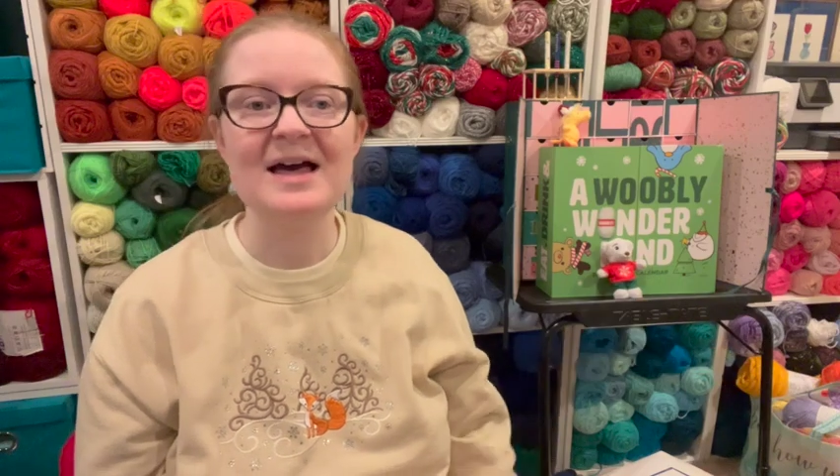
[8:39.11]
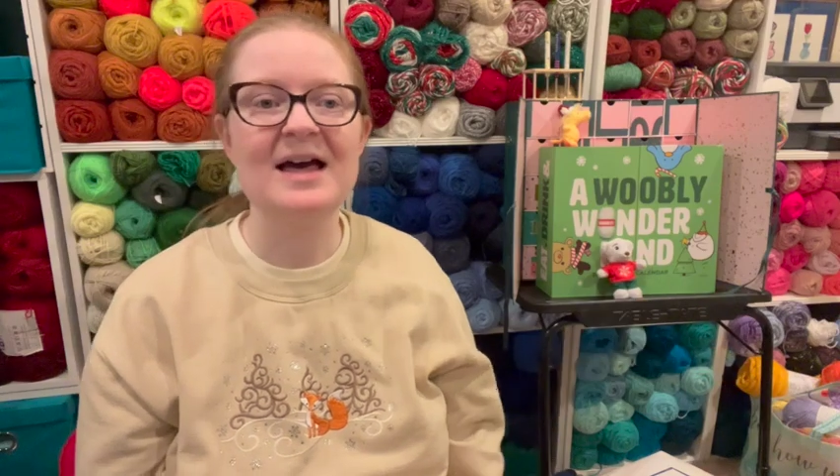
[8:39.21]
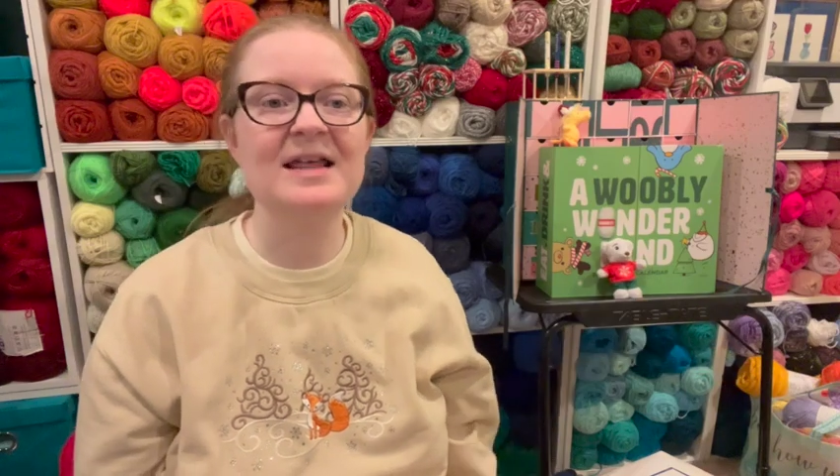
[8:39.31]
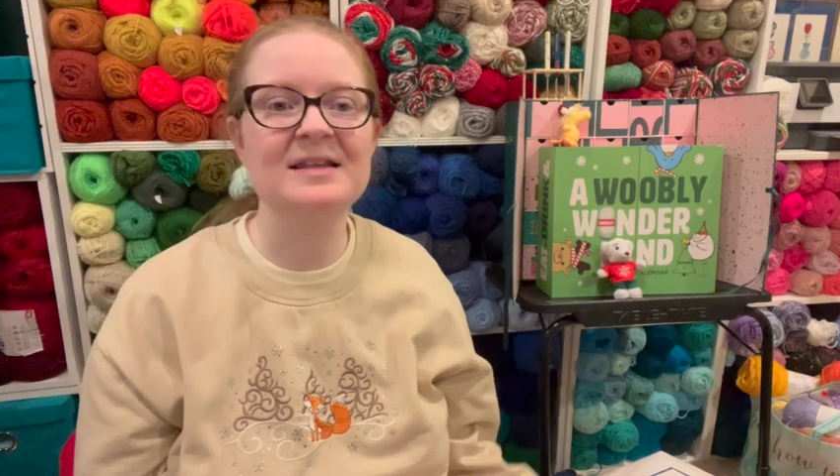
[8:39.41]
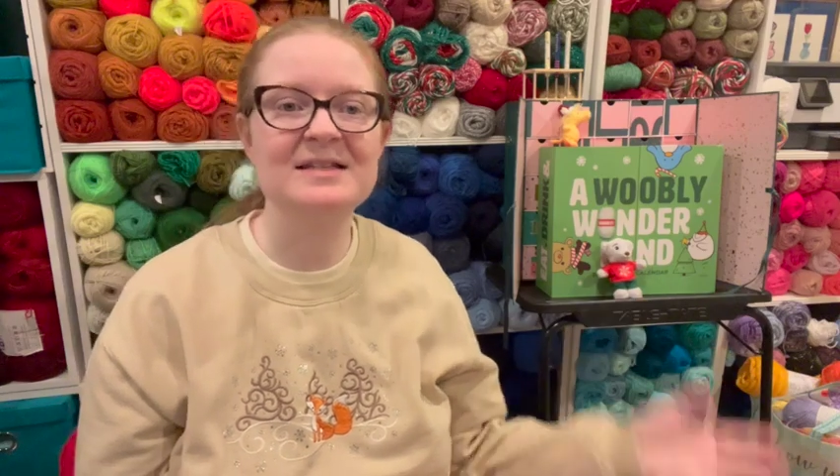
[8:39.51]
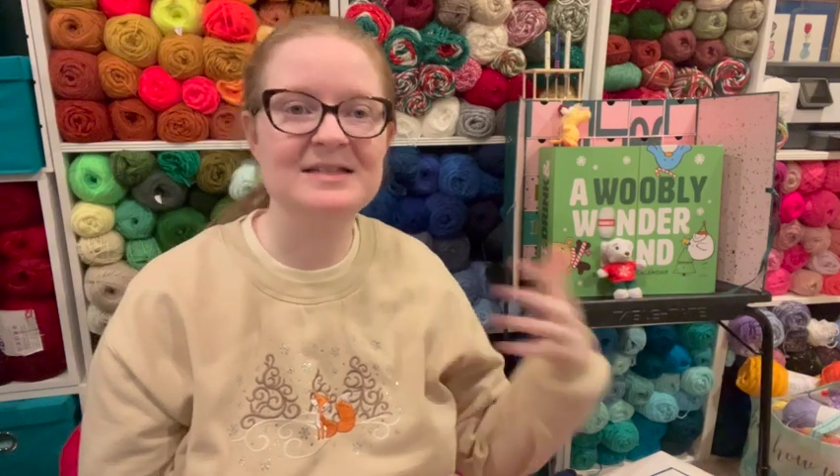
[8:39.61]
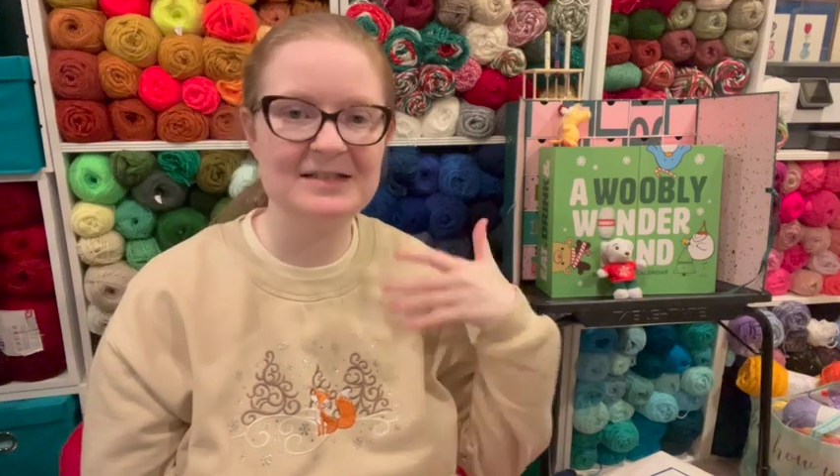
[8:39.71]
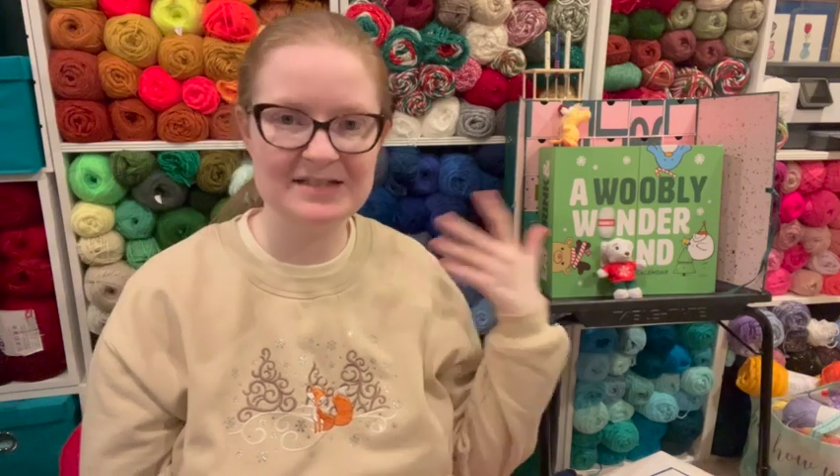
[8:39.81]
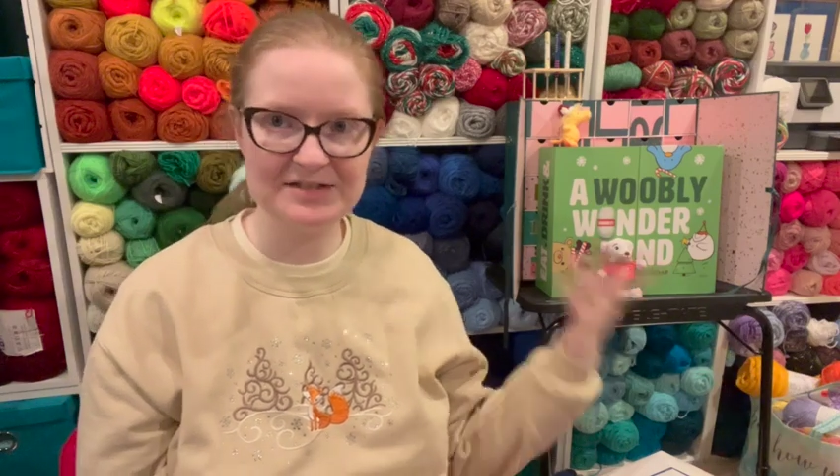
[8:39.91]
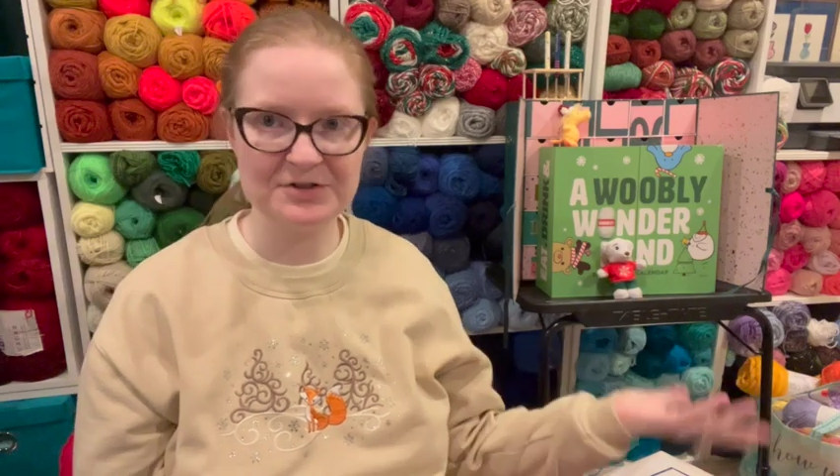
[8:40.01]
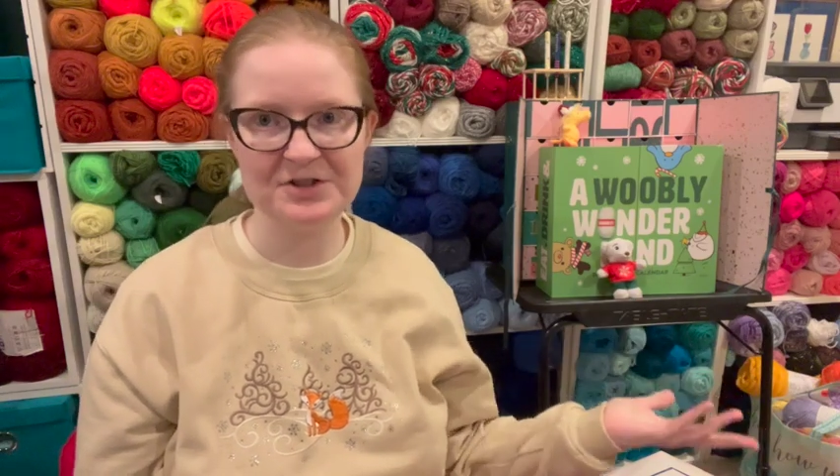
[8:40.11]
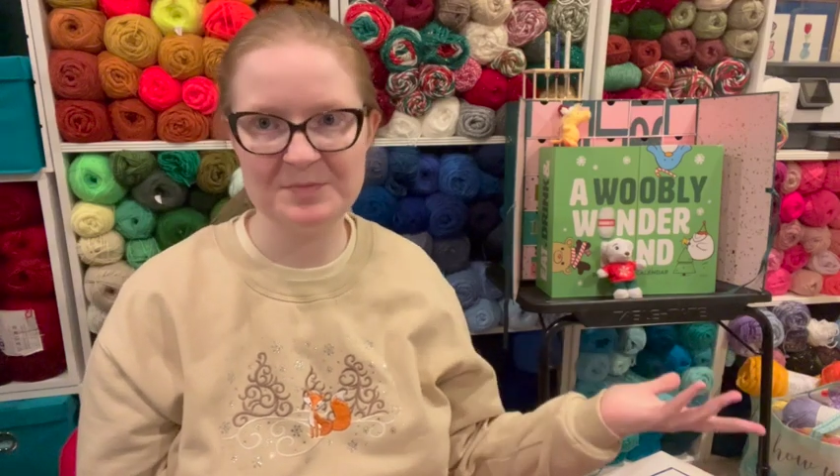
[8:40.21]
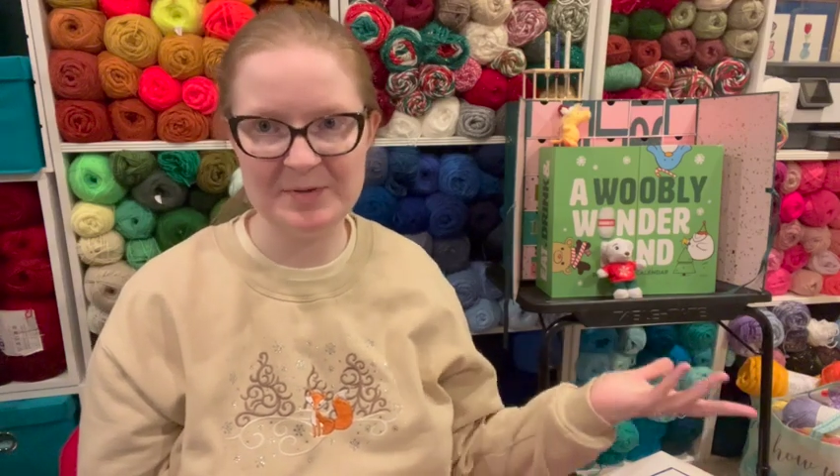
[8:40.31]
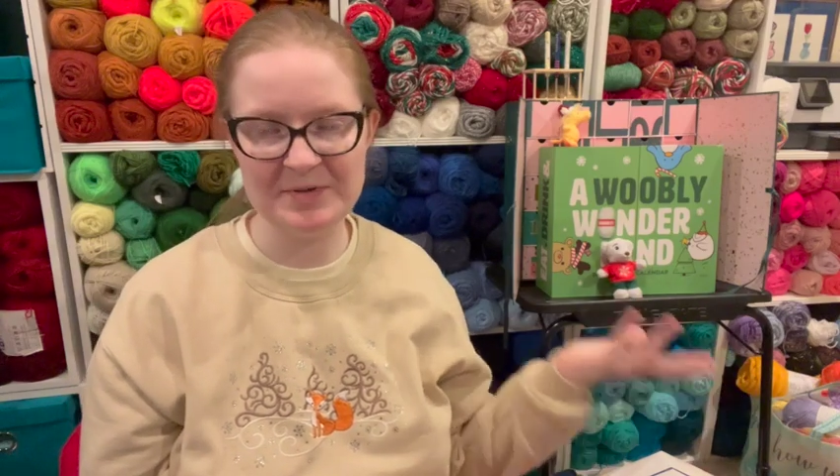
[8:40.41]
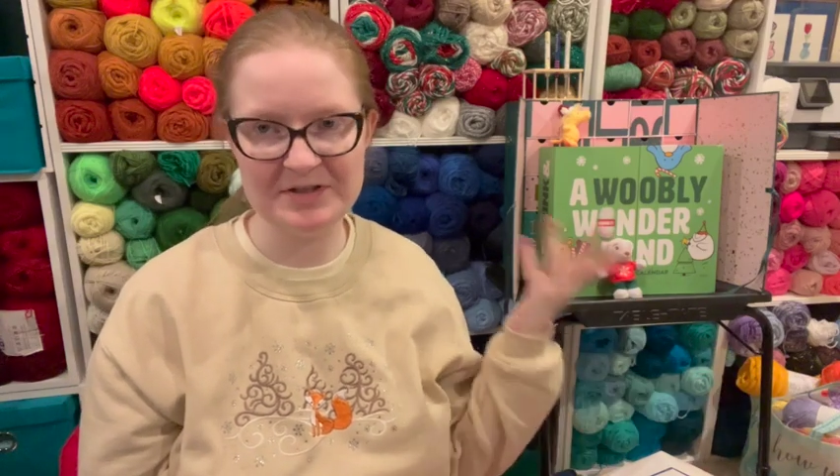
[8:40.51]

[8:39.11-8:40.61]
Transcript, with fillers: and then this year she made me